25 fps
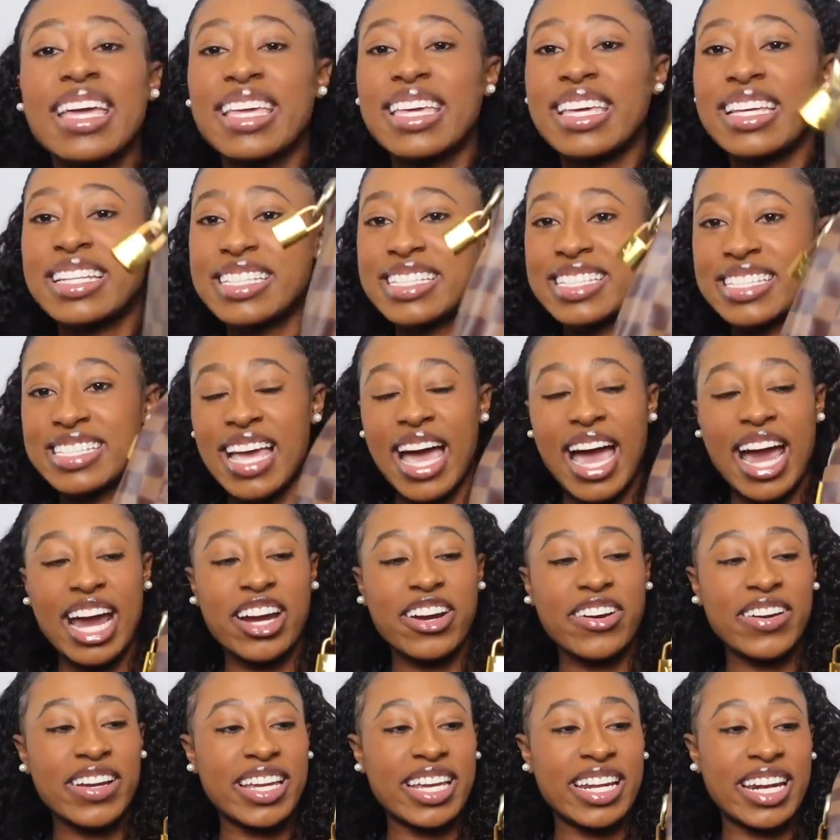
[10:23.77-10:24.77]
gets
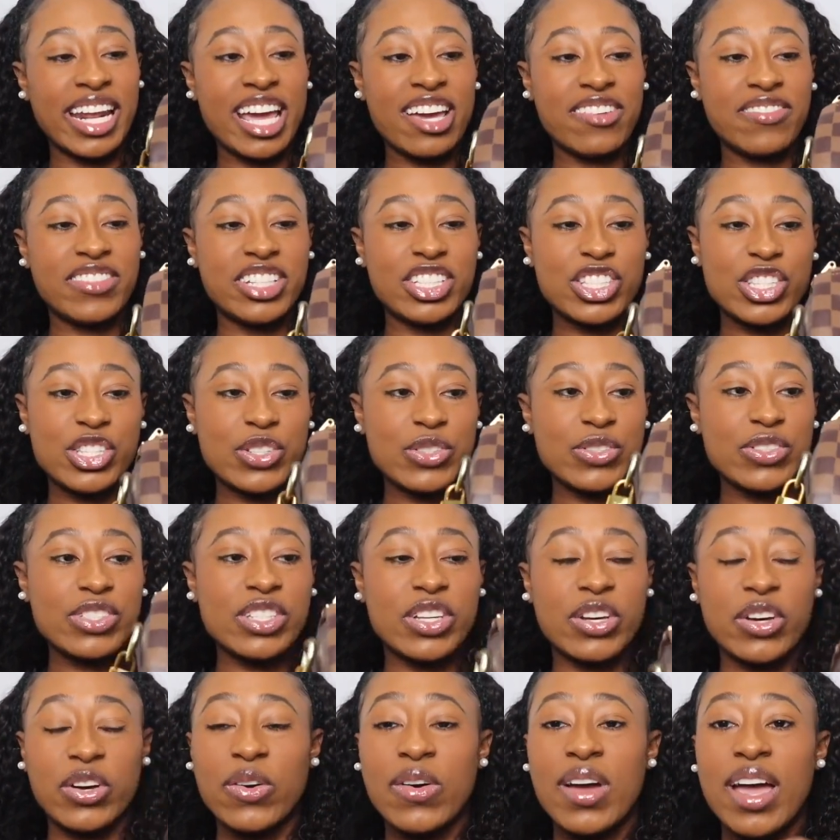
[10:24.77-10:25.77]
tiring and heavy too
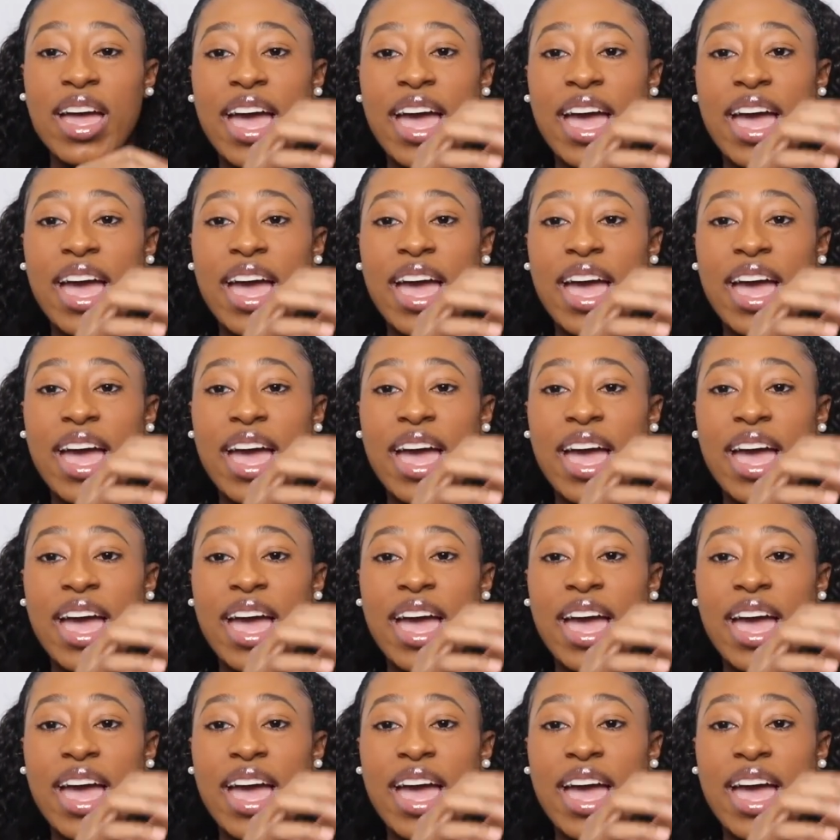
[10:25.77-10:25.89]
so